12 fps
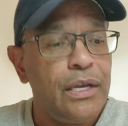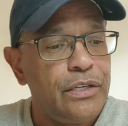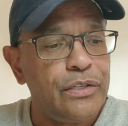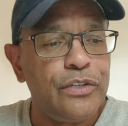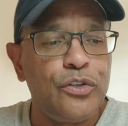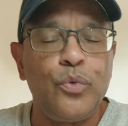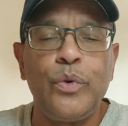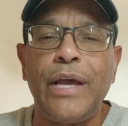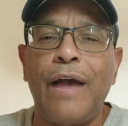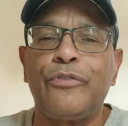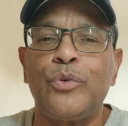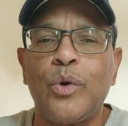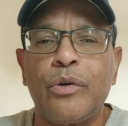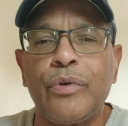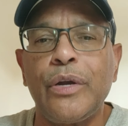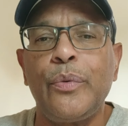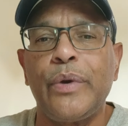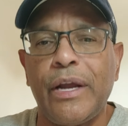You see, do we have to
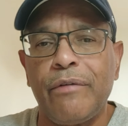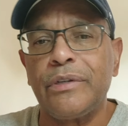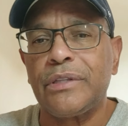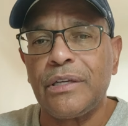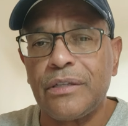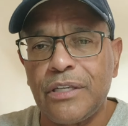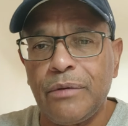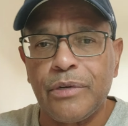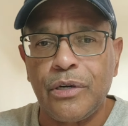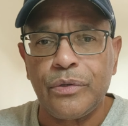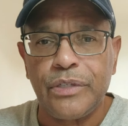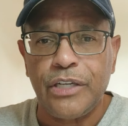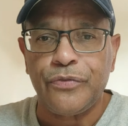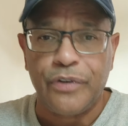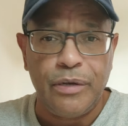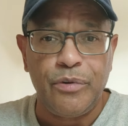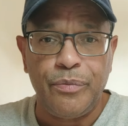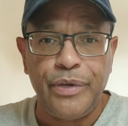agree with everything Thibodeau does for
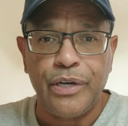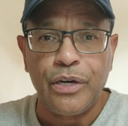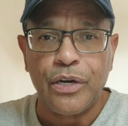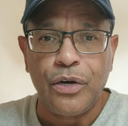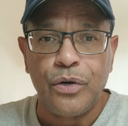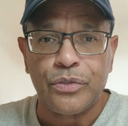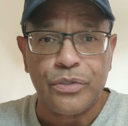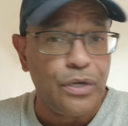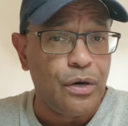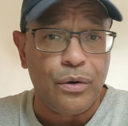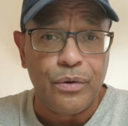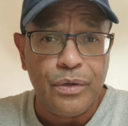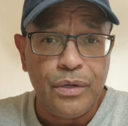him to be a good coach? No.